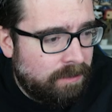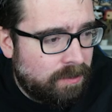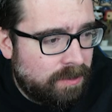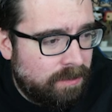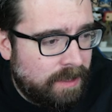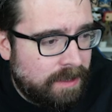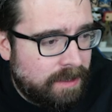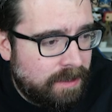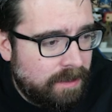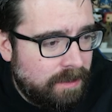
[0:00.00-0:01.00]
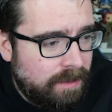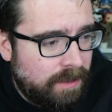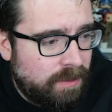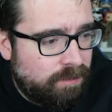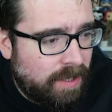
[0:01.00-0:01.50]
What's all this?
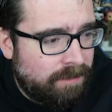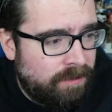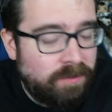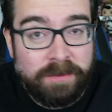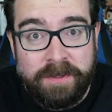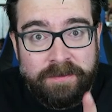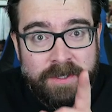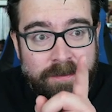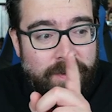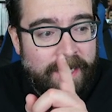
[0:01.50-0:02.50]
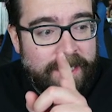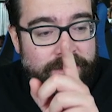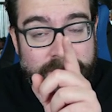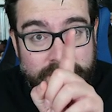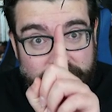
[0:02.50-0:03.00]
Lewis Bradford was a midfield player.